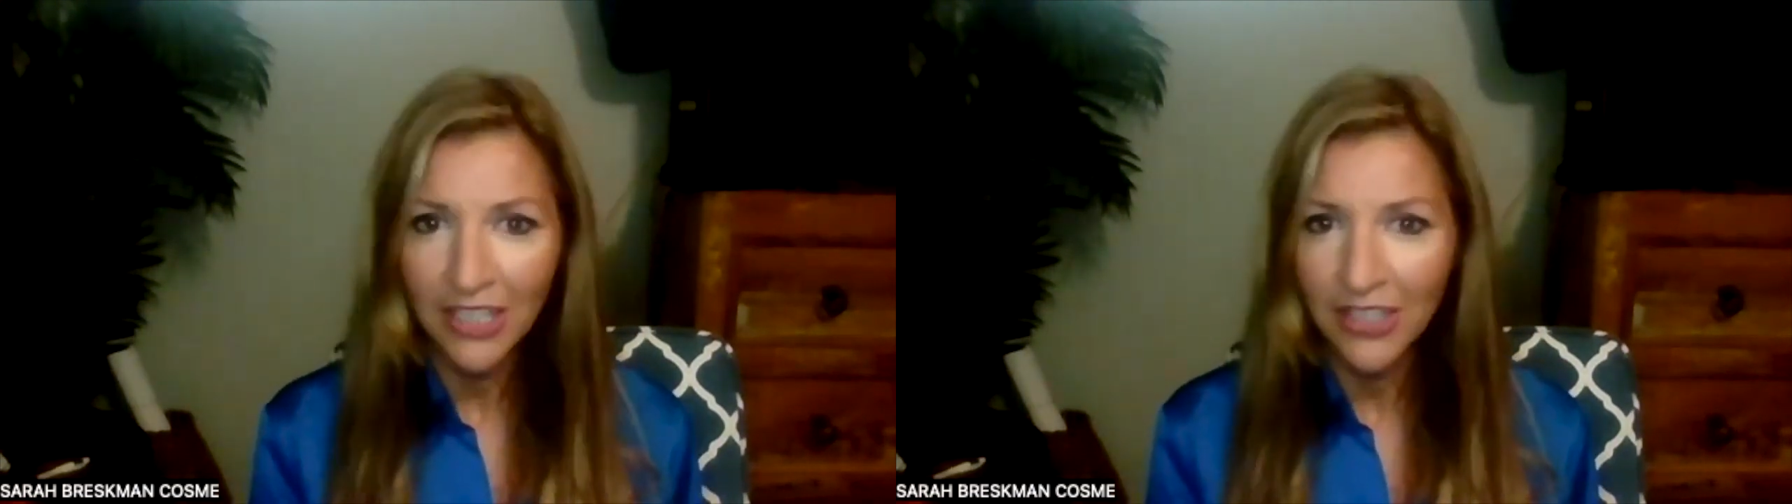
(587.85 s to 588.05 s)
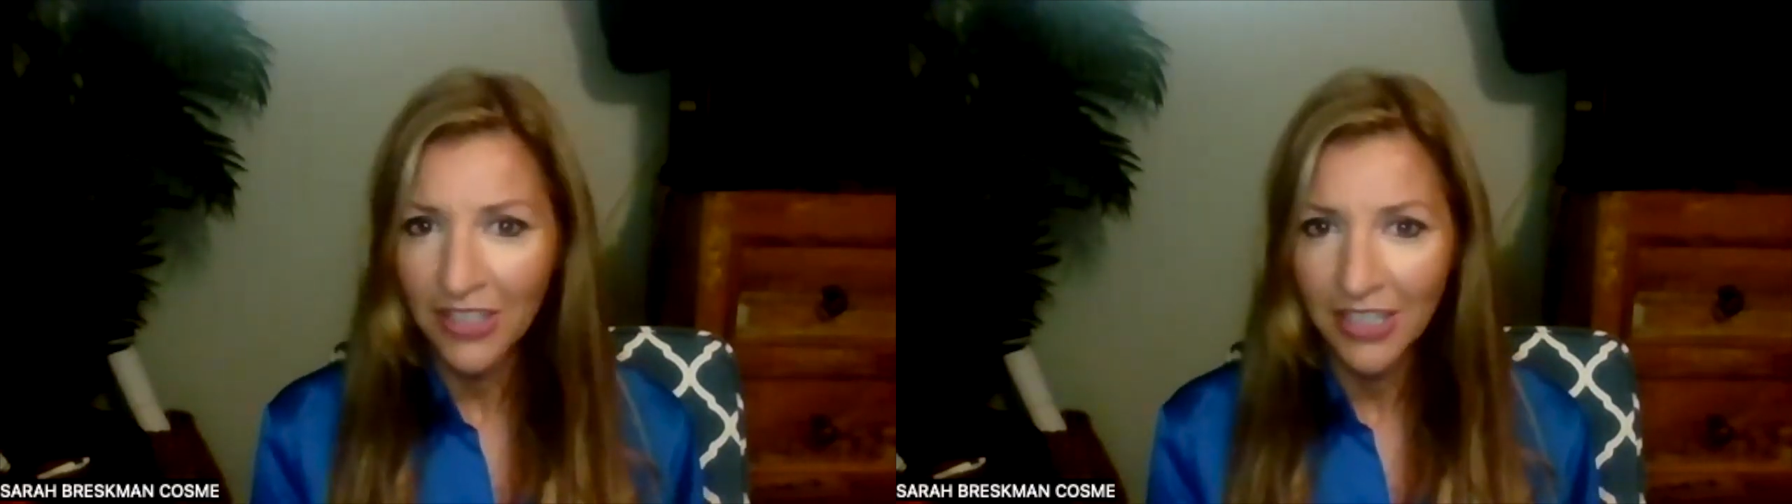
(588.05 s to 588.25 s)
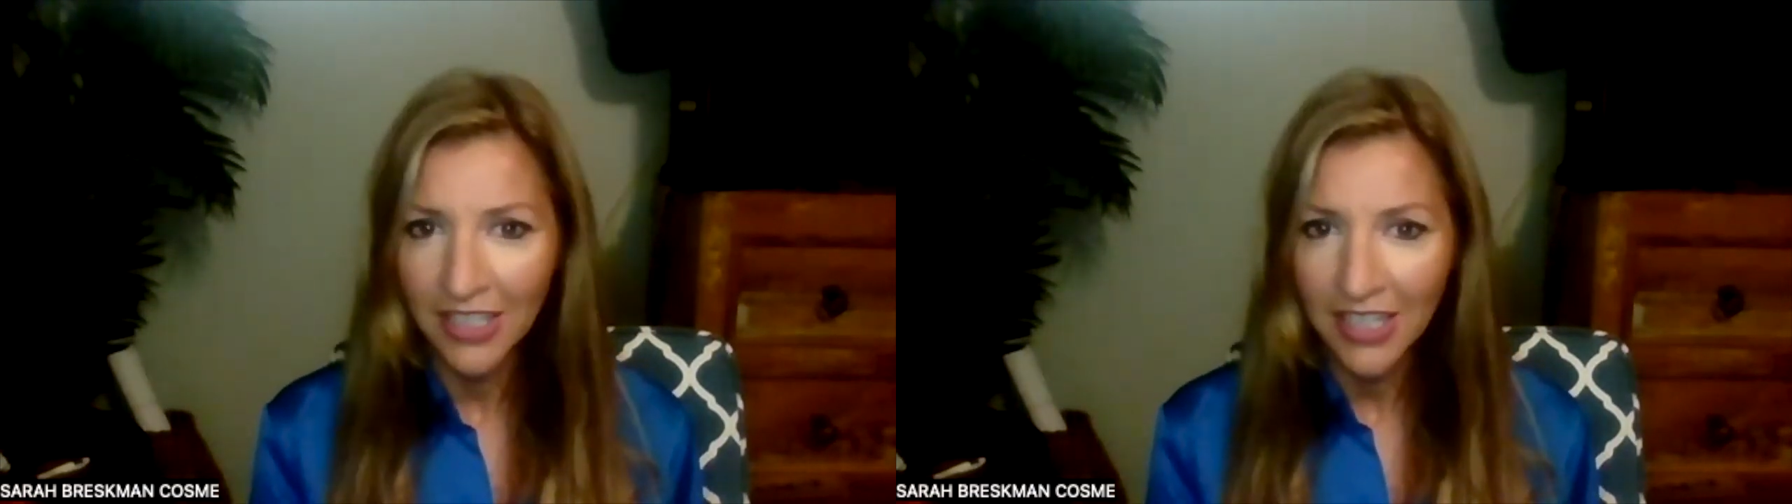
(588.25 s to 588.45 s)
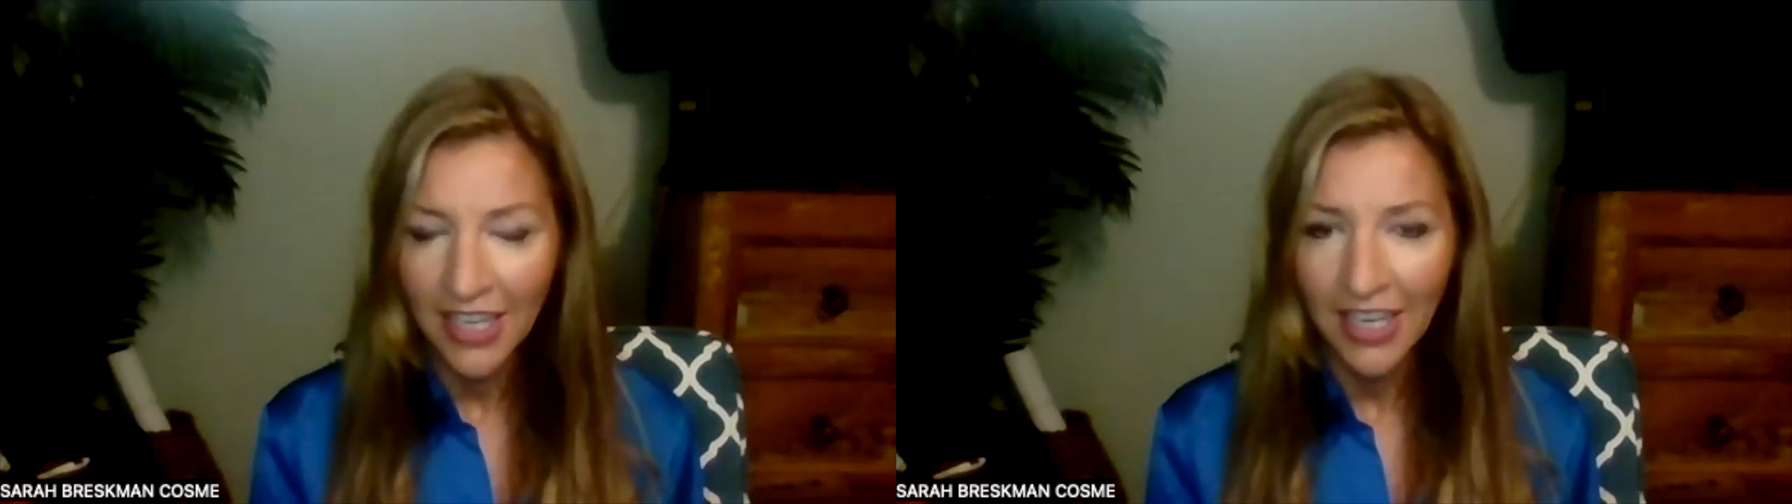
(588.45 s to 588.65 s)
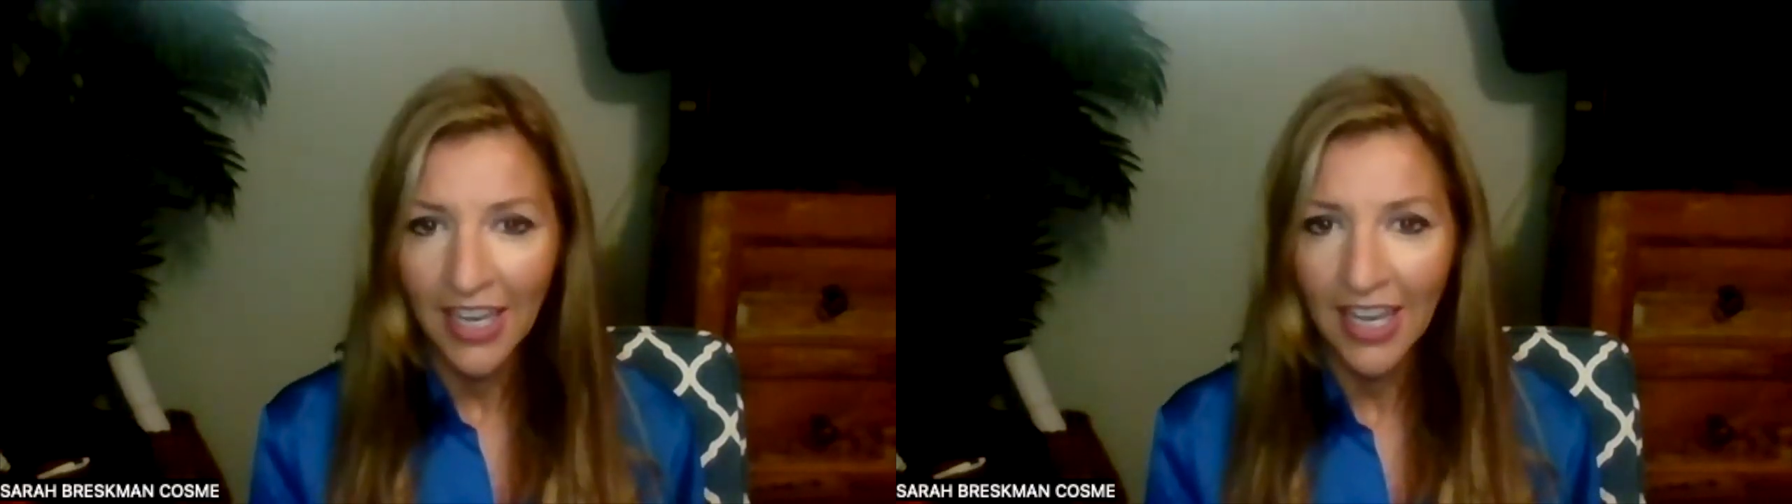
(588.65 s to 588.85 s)
good
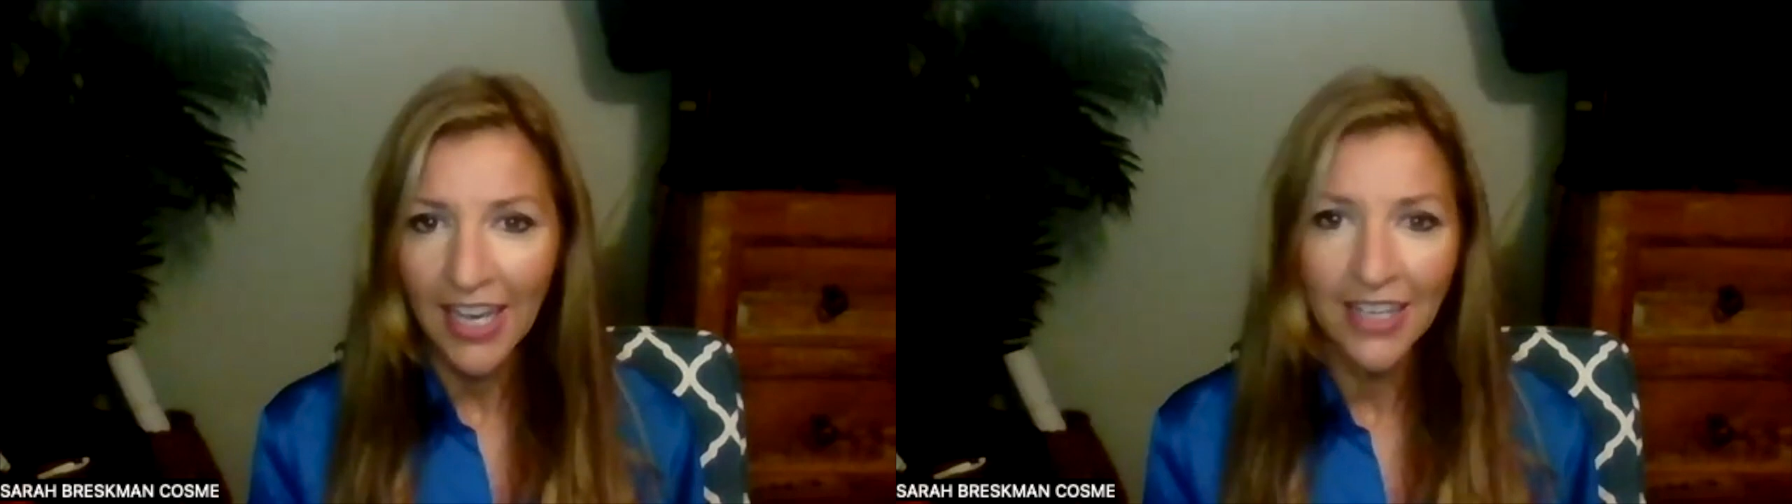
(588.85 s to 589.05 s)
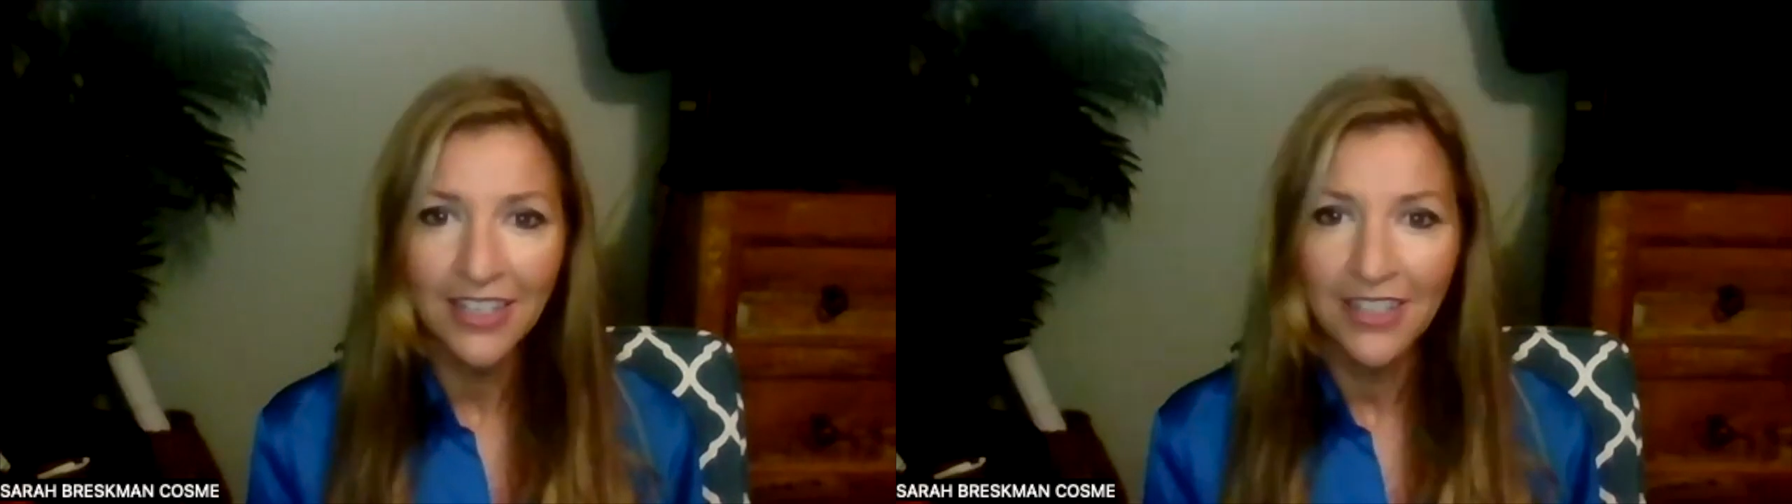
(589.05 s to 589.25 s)
at